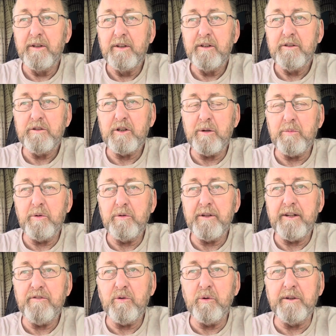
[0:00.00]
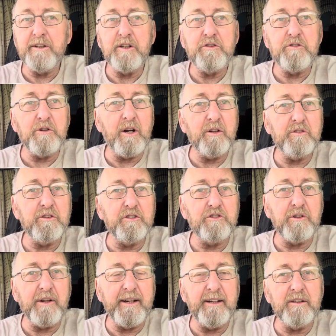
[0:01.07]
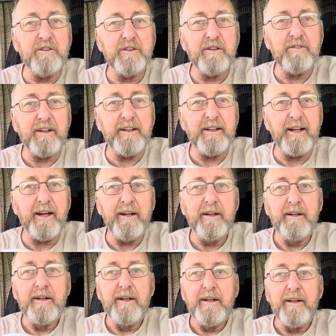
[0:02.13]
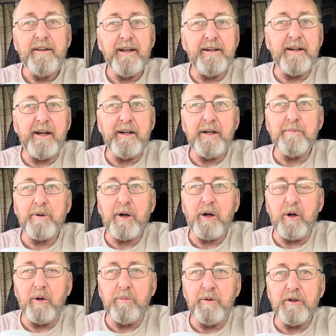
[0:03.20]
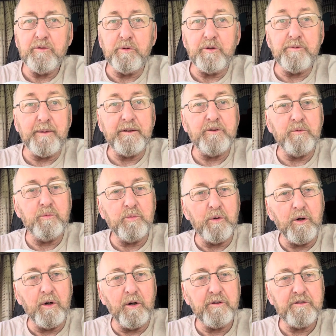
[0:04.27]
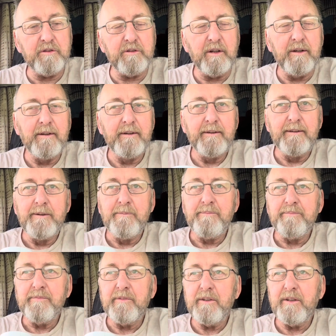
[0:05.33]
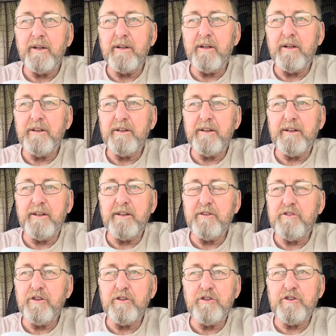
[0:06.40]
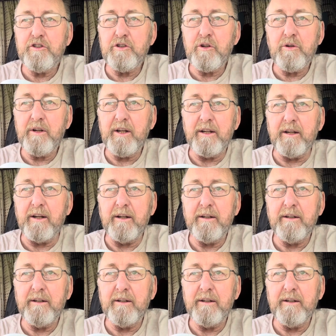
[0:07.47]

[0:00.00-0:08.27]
trouble and they fall into drugs and drink and stuff like that. Then they end up homeless, which makes it worse. And I think it's just shocking.